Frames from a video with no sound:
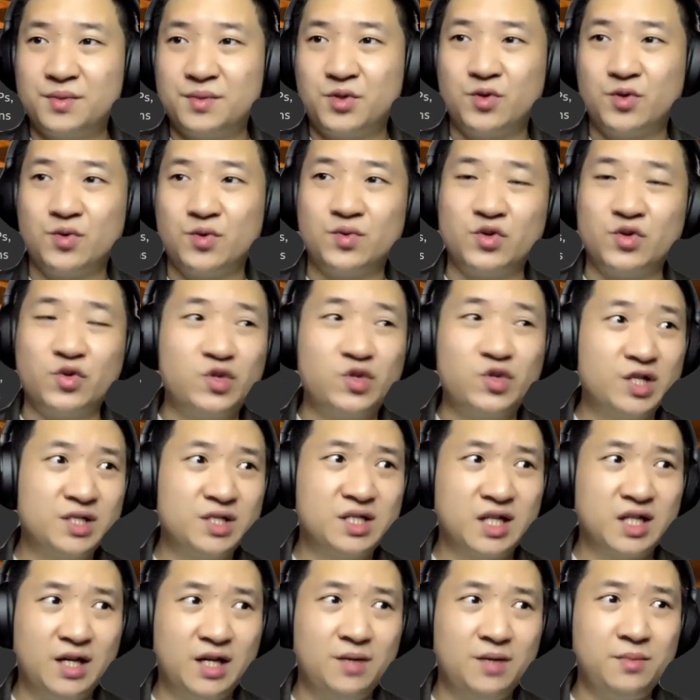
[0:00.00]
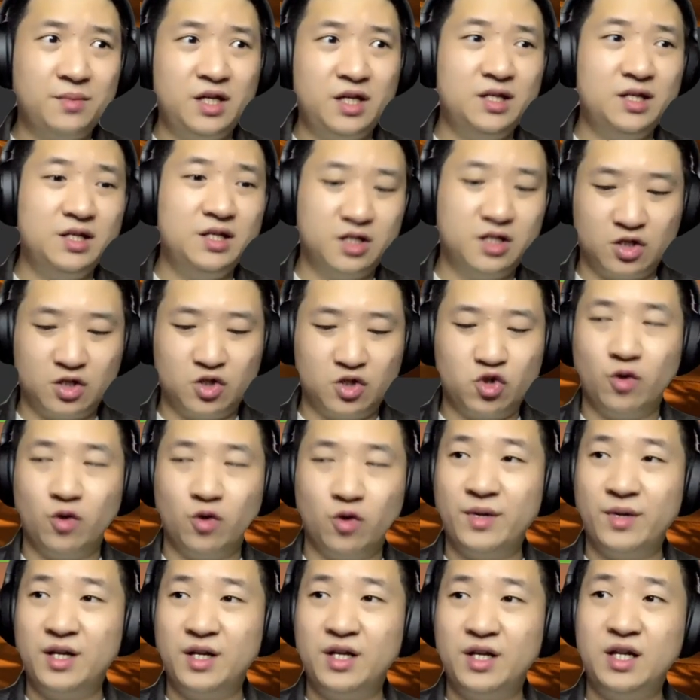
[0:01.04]
So you just type in the
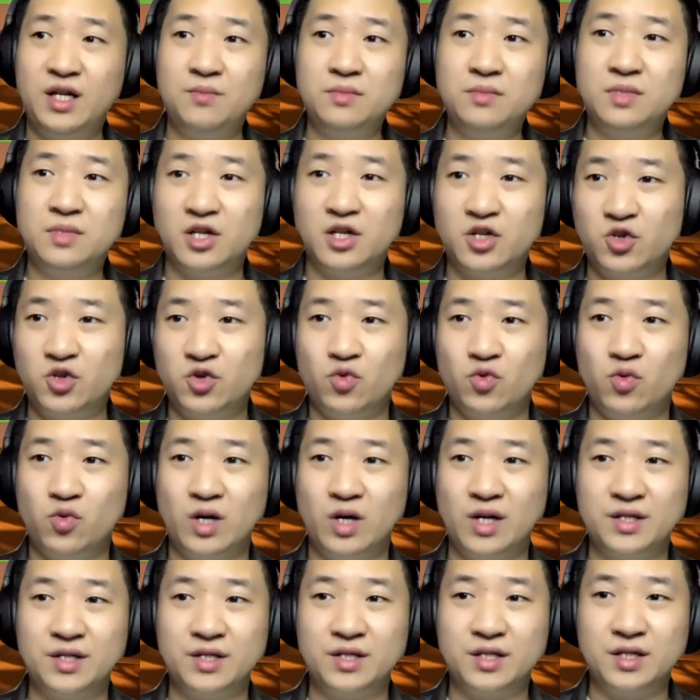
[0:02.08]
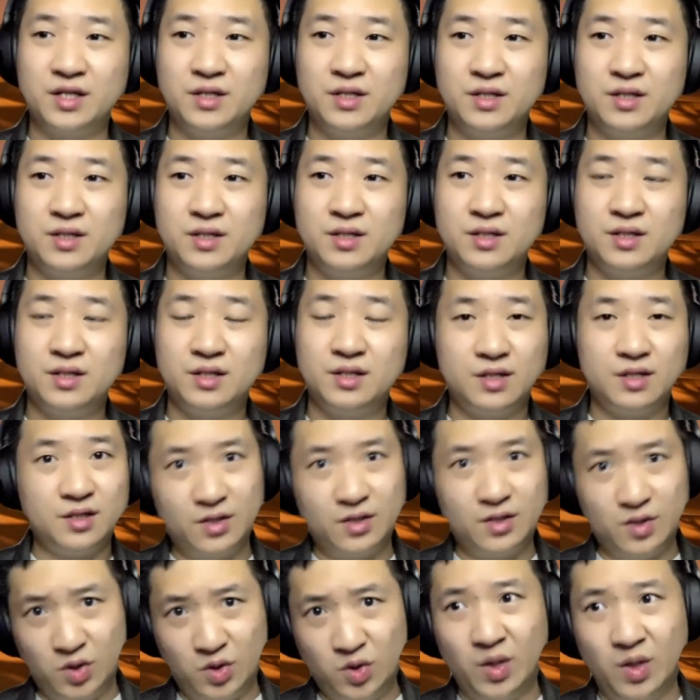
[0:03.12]
domain name that you wanted
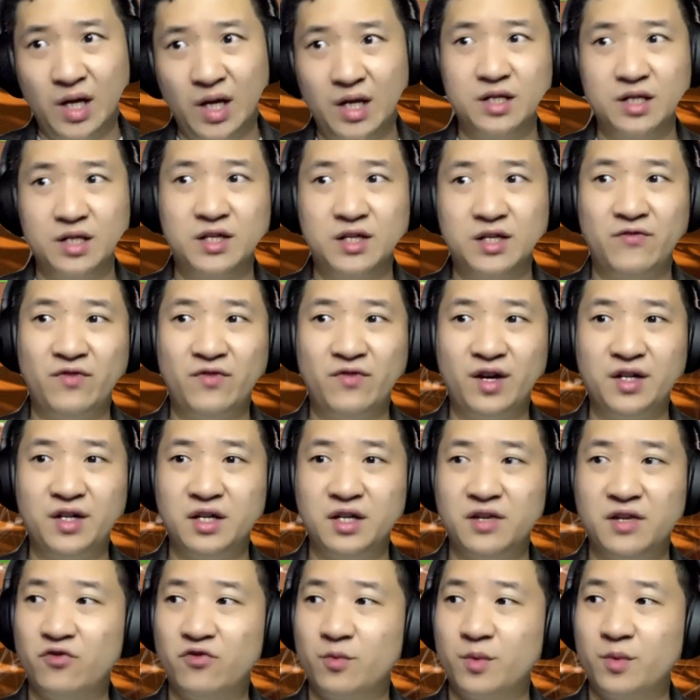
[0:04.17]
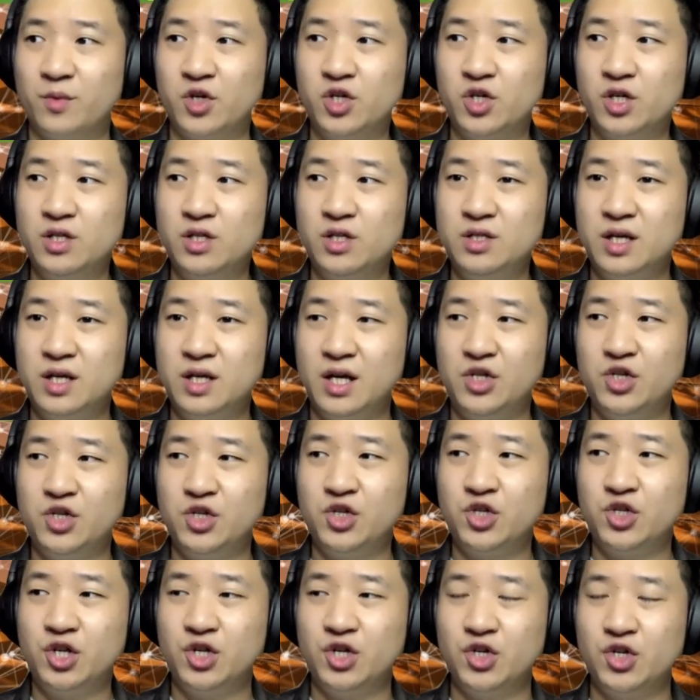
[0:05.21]
to identify the information and
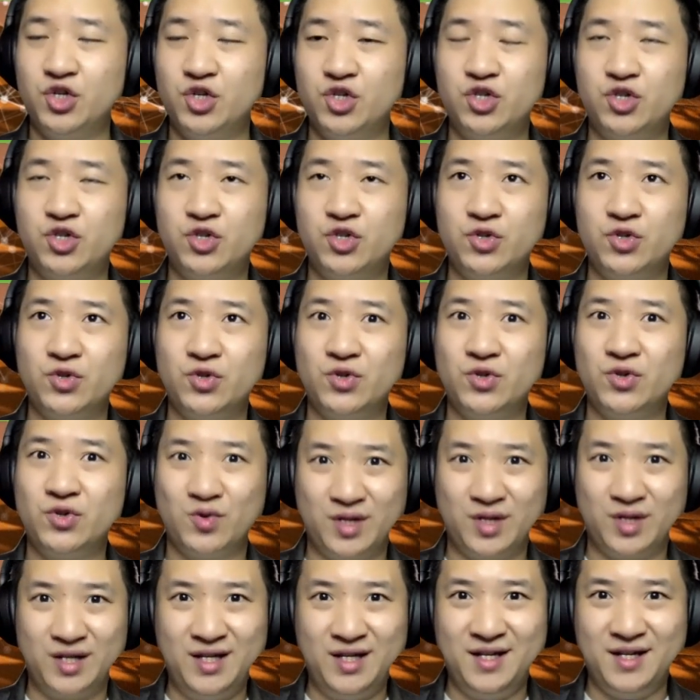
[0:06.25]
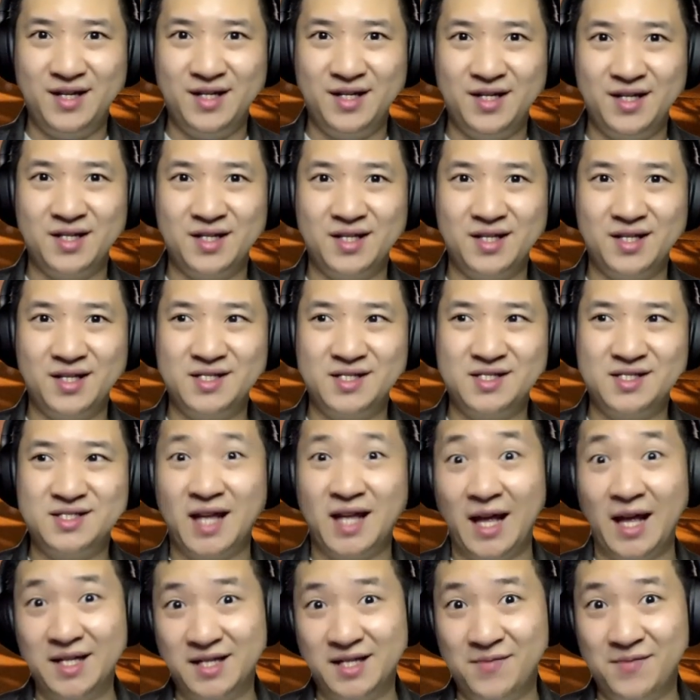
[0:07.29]
search. Okay, it's
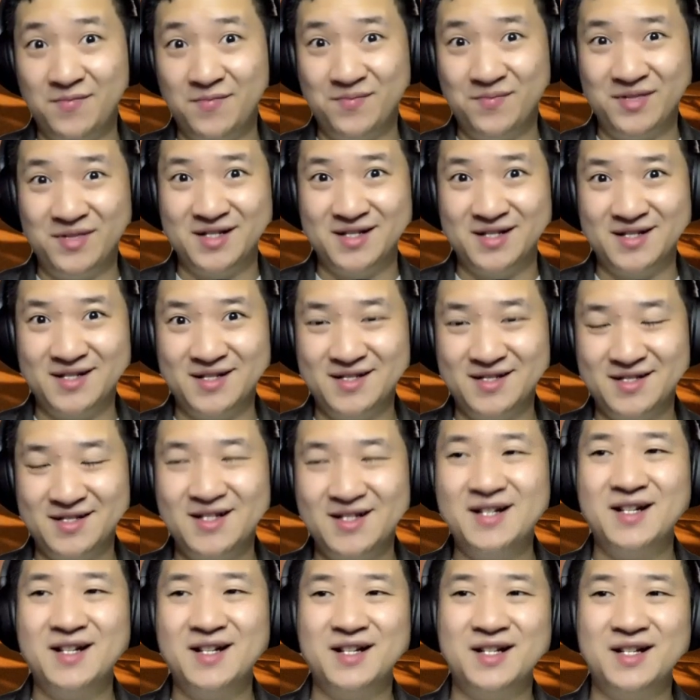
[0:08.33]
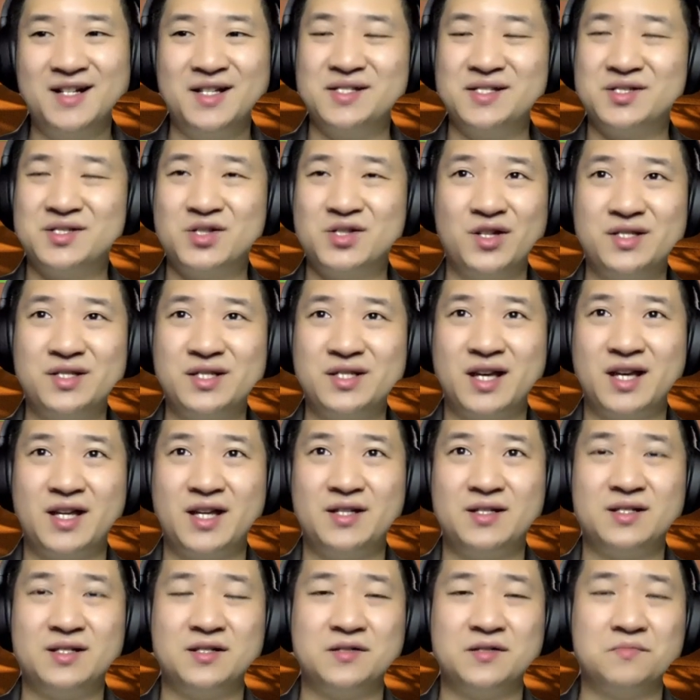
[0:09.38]
that simple. It's not
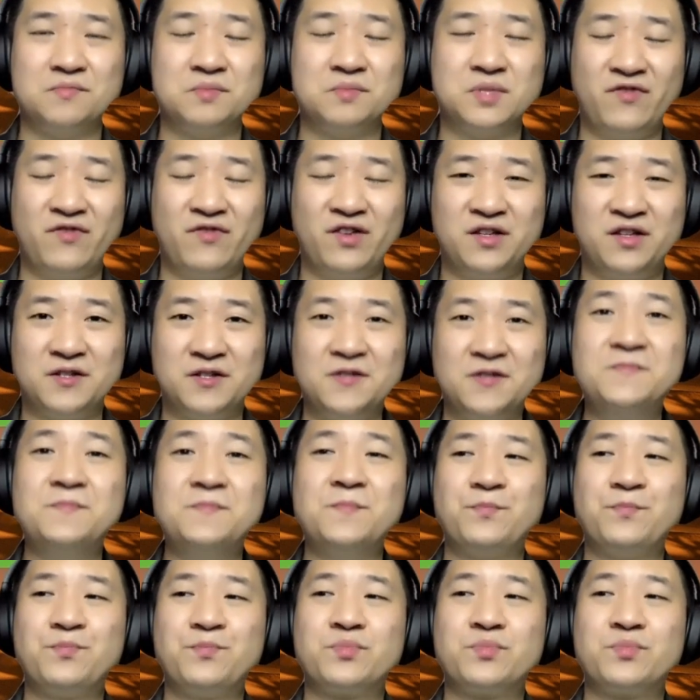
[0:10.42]
that difficult.